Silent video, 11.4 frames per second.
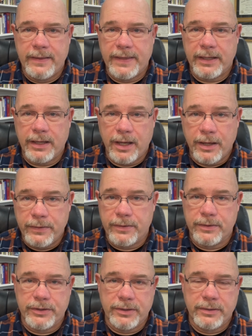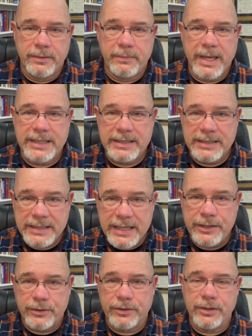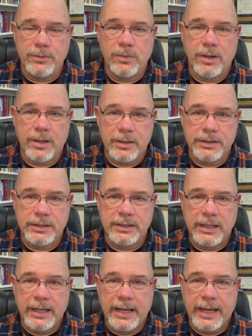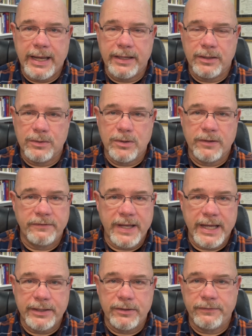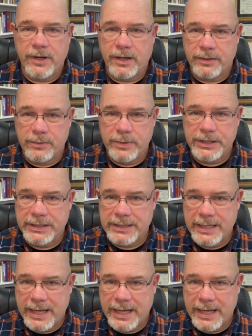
that others may see your good works and glorify your Father, which is in